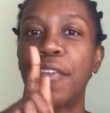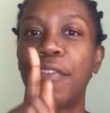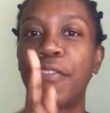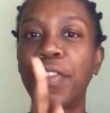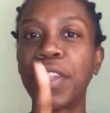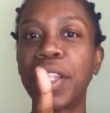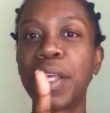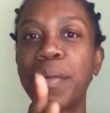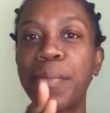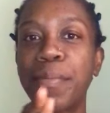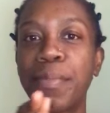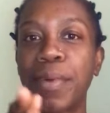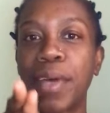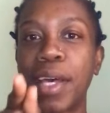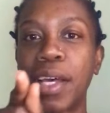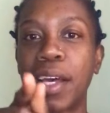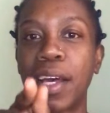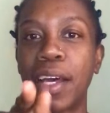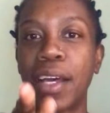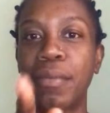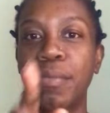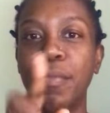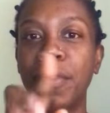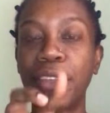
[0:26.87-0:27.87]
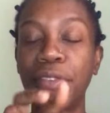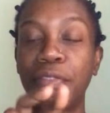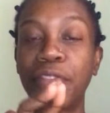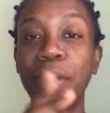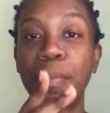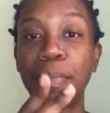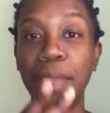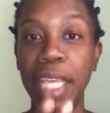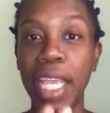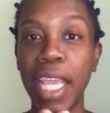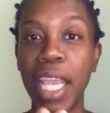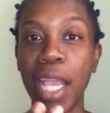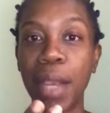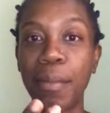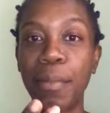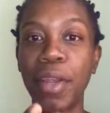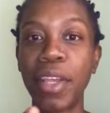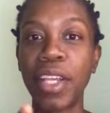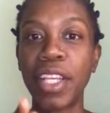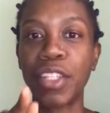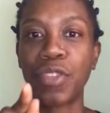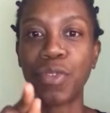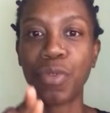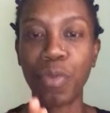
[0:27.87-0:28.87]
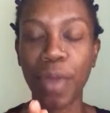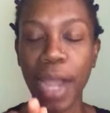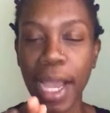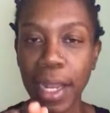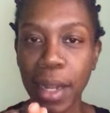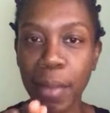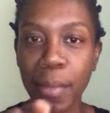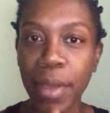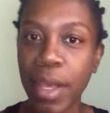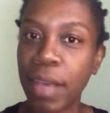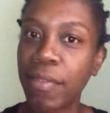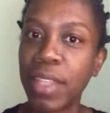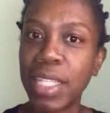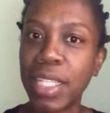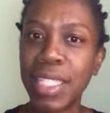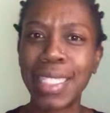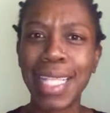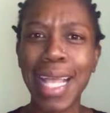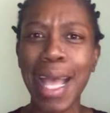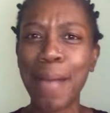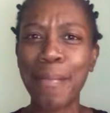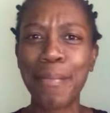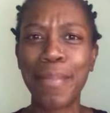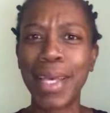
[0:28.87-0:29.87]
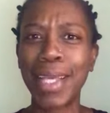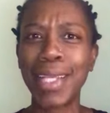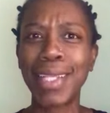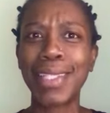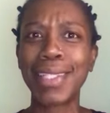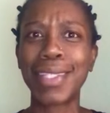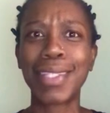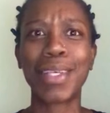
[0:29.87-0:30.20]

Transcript: flip the camera is right above the stop button.